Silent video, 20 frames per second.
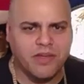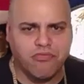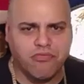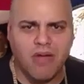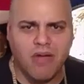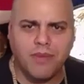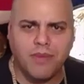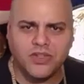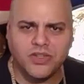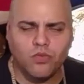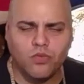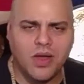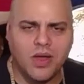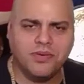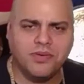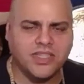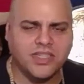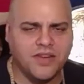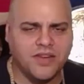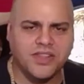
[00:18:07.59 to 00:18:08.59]
props and
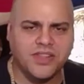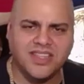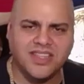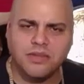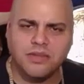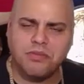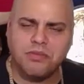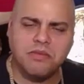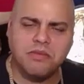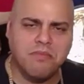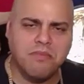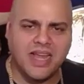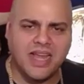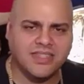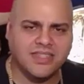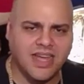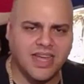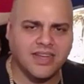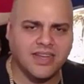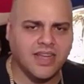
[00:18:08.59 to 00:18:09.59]
weapons and everything to beat Matt
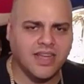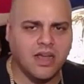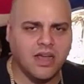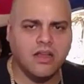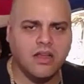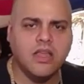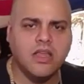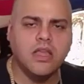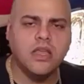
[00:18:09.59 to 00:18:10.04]
Sydal.